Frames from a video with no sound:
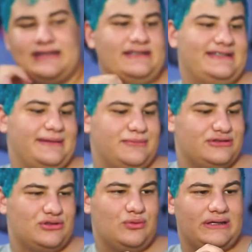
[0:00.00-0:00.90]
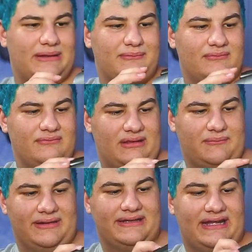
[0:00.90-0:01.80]
similar to the one that like
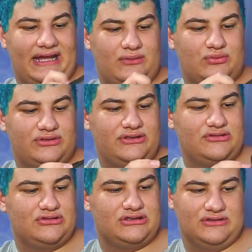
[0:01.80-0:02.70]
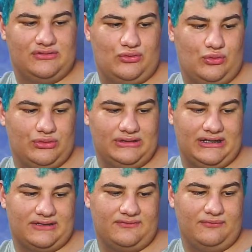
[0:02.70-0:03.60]
my dad would use to record
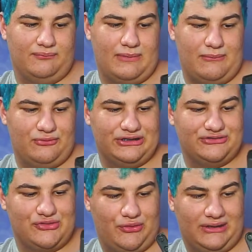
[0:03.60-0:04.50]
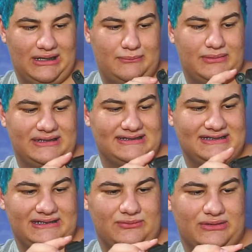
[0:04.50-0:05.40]
like memories growing up, but this
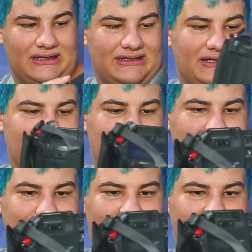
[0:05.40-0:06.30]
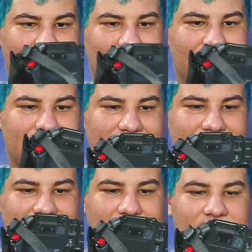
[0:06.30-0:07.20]
isn't one. I think my brother got this.
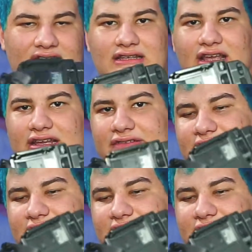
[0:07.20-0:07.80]
Yeah, I can't even